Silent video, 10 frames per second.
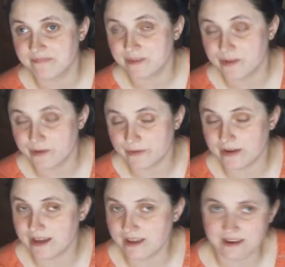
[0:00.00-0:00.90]

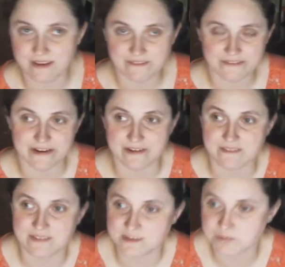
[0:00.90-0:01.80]
Yuna, and for
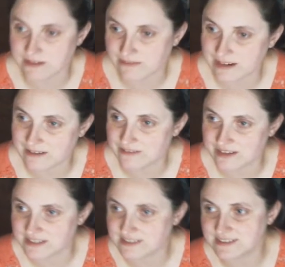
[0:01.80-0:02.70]
anyone that's played Final
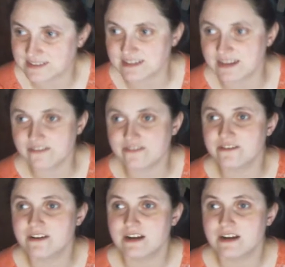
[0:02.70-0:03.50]
Fantasy, is another